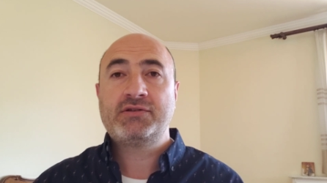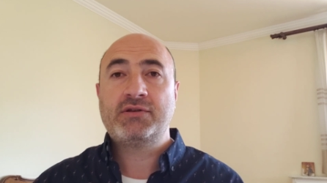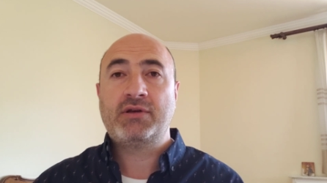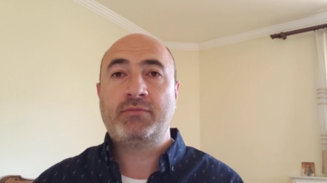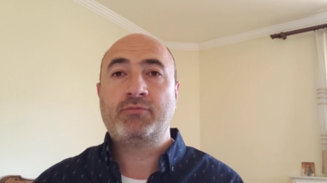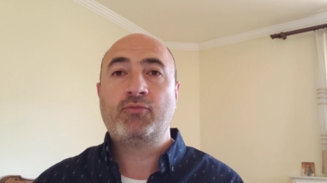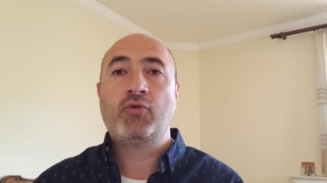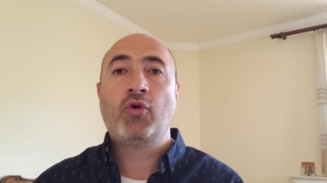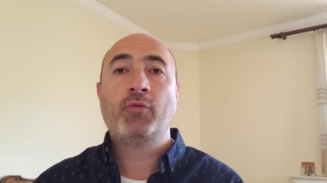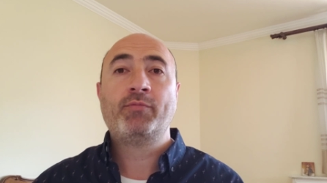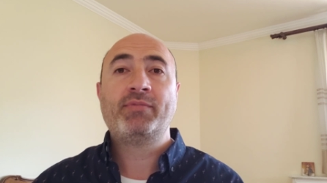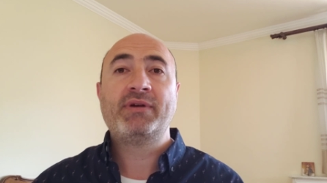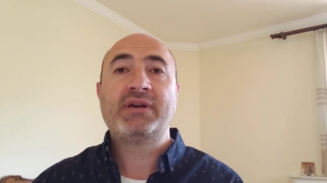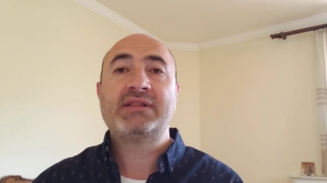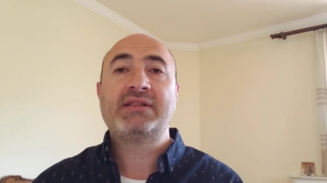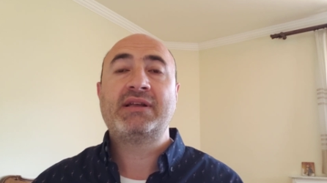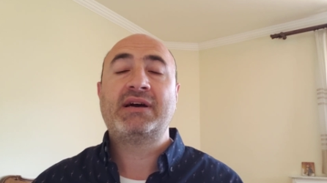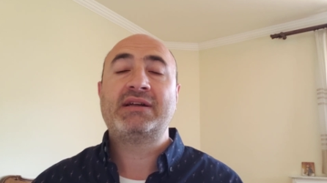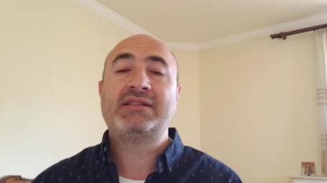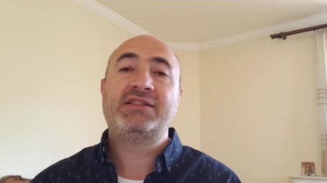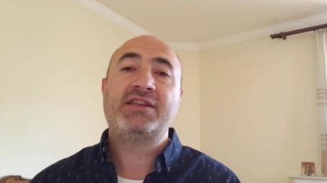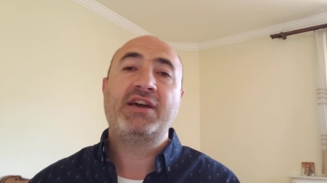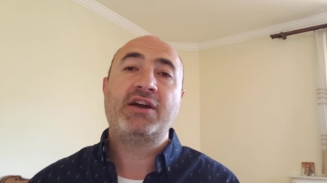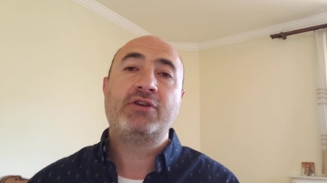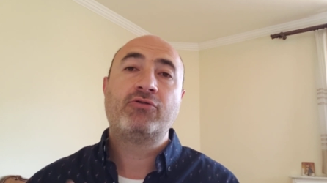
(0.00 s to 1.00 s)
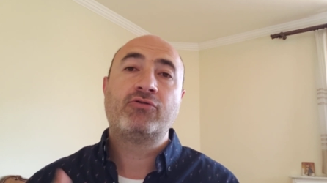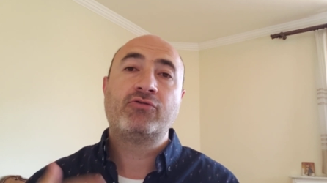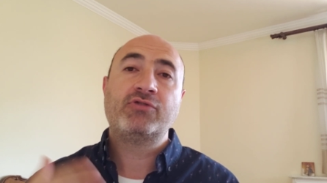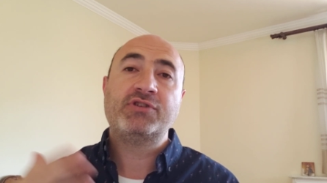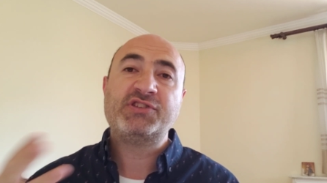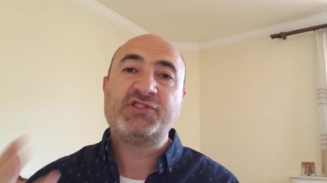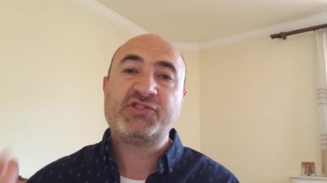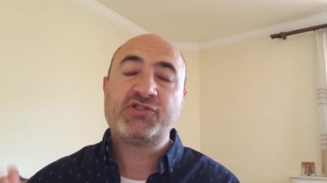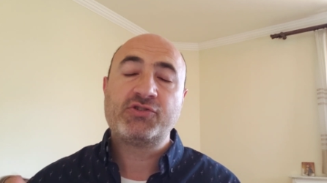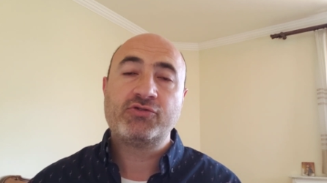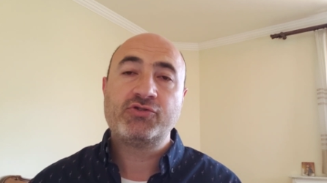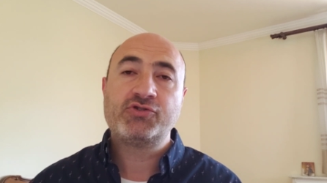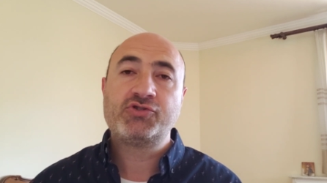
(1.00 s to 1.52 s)
I'm hoping that their
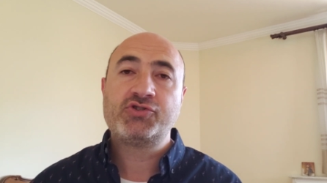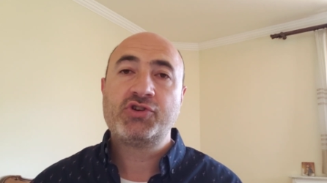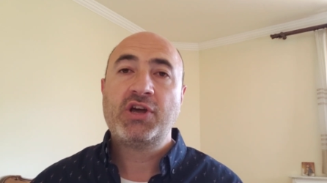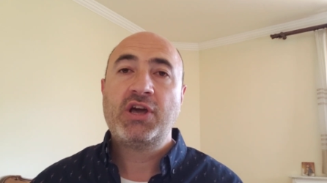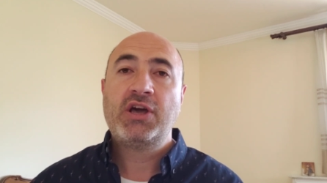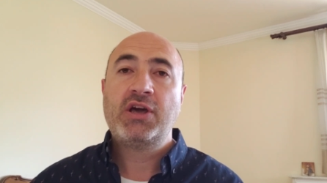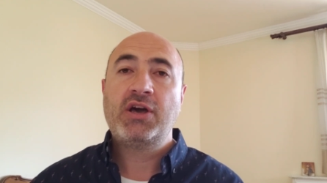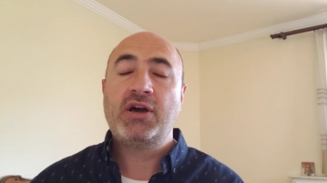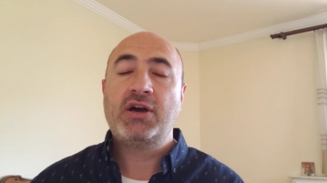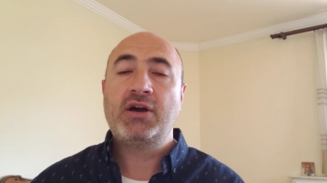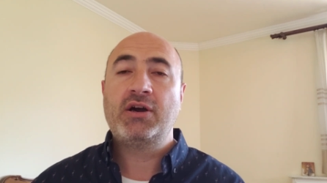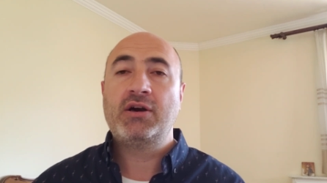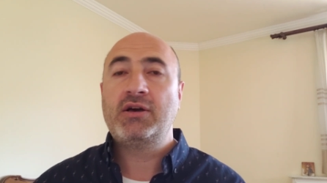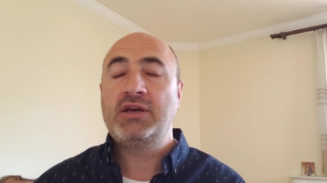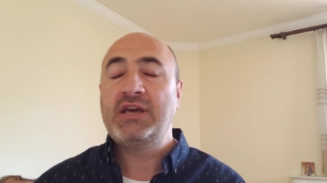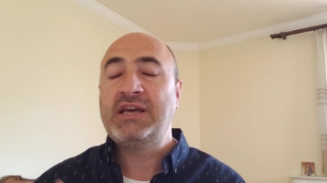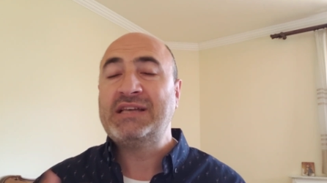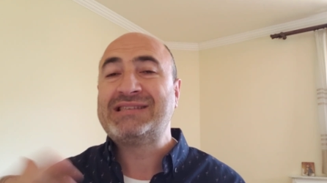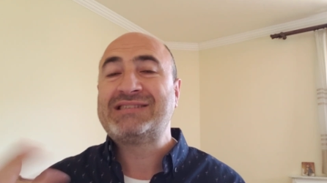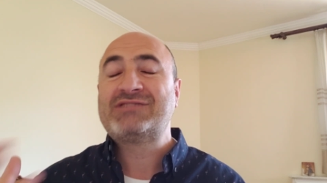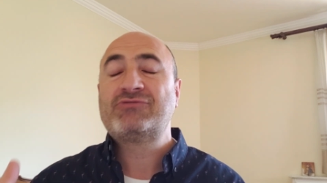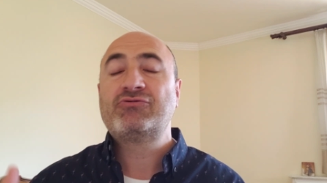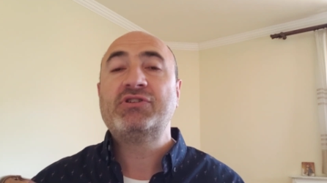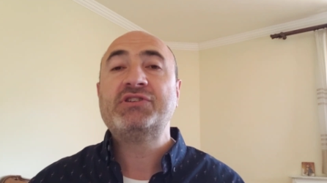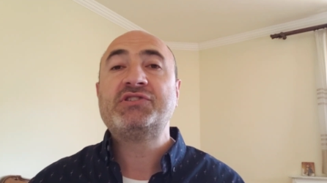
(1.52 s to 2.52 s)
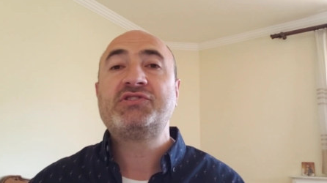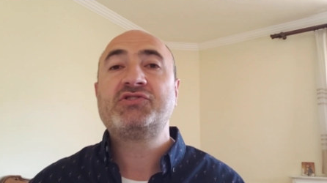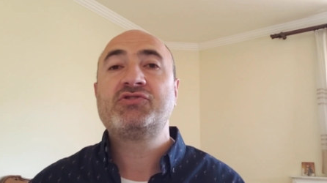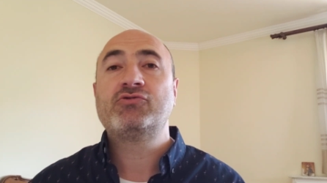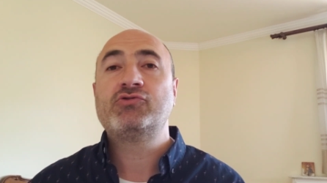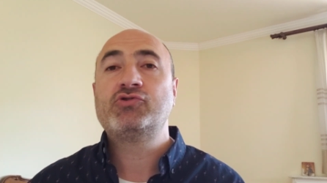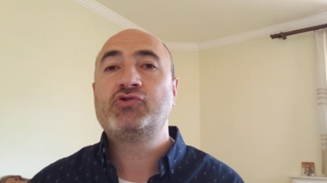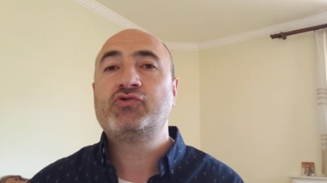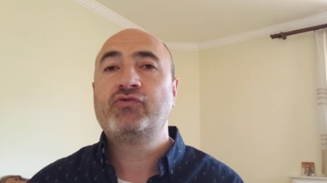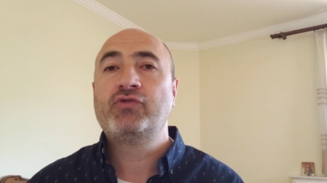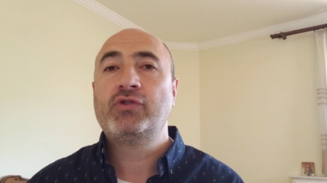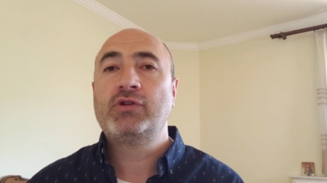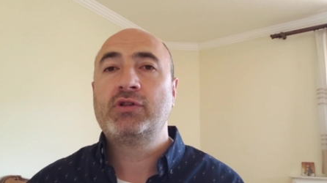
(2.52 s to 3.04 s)
research, uh, its
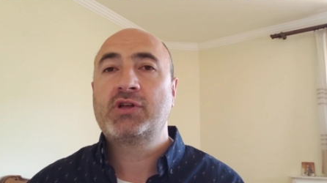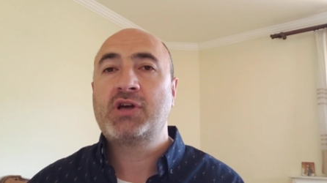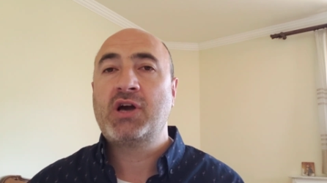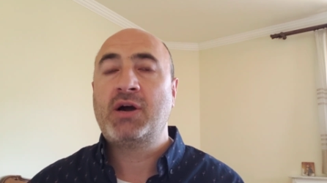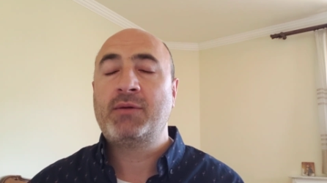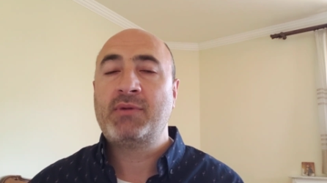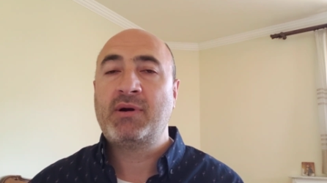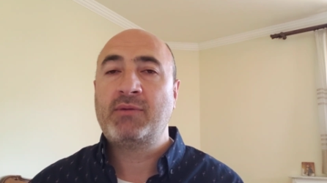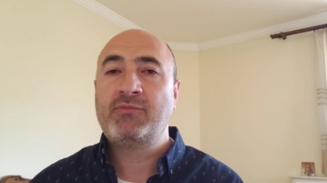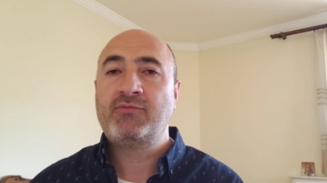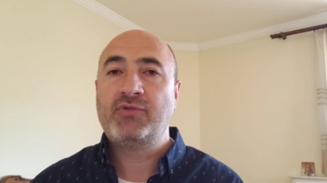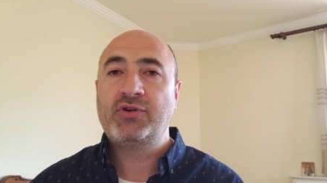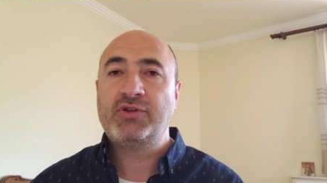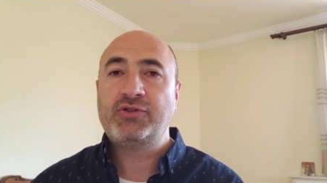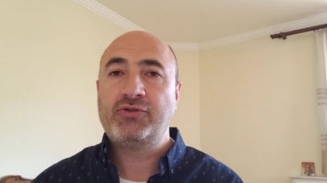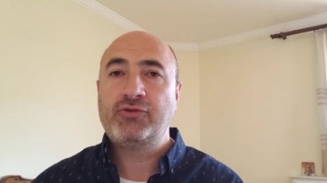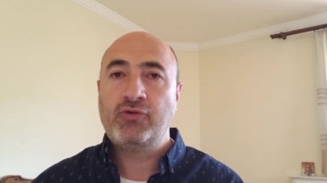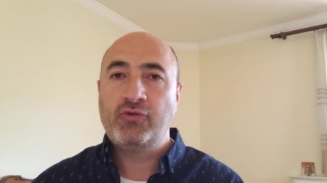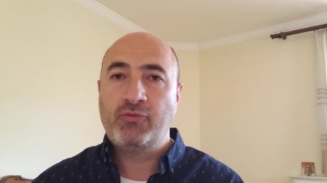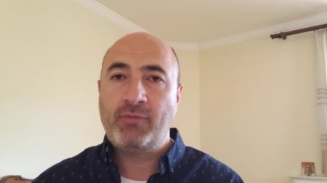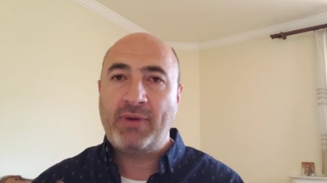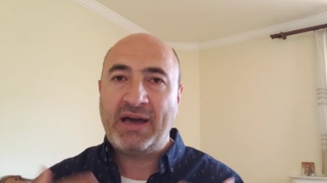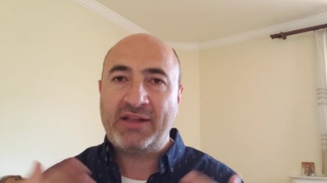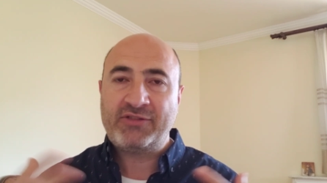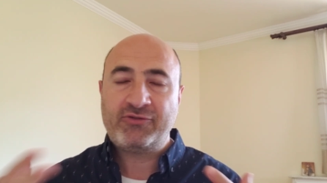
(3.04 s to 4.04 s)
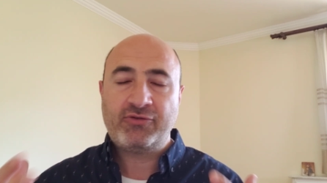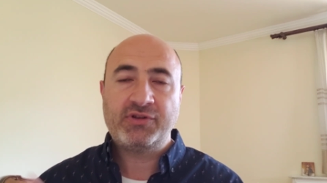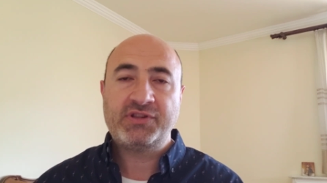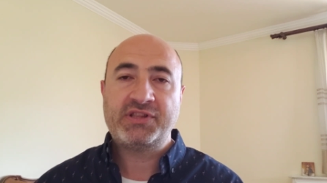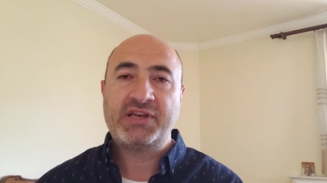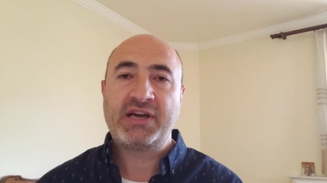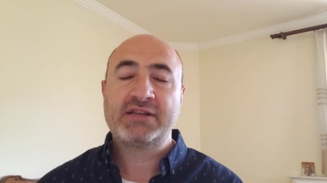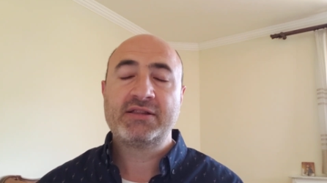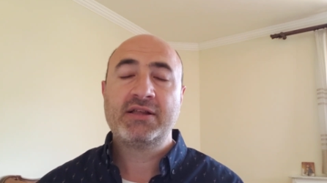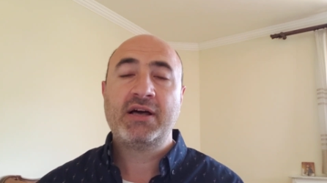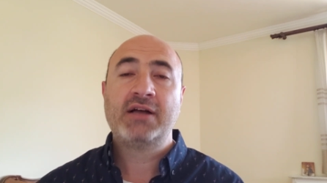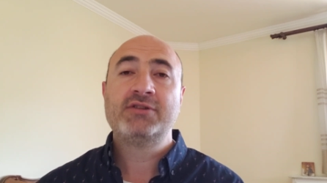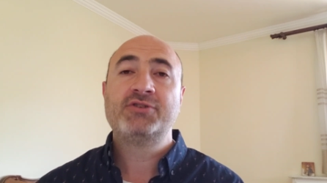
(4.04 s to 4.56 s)
research will come up with new battery
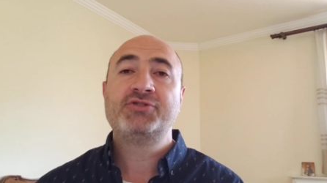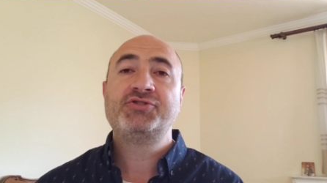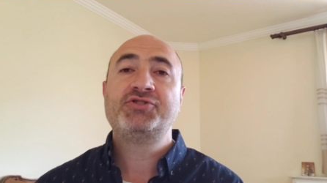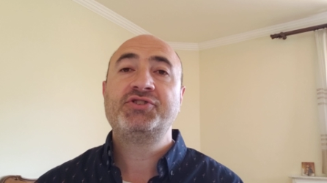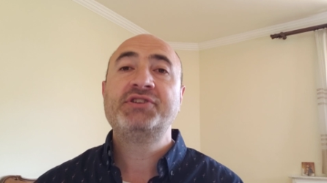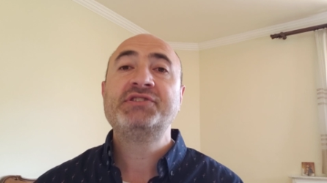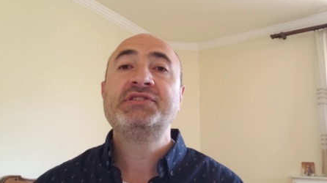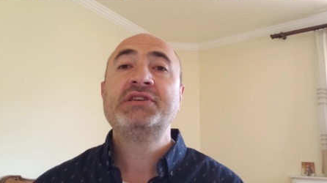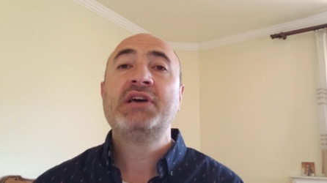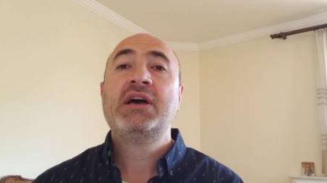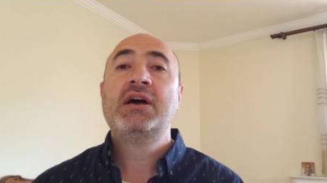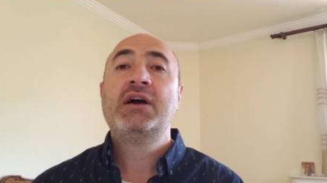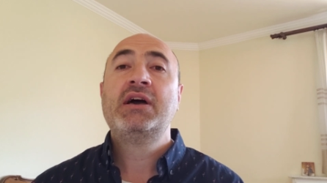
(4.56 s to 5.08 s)
technologies.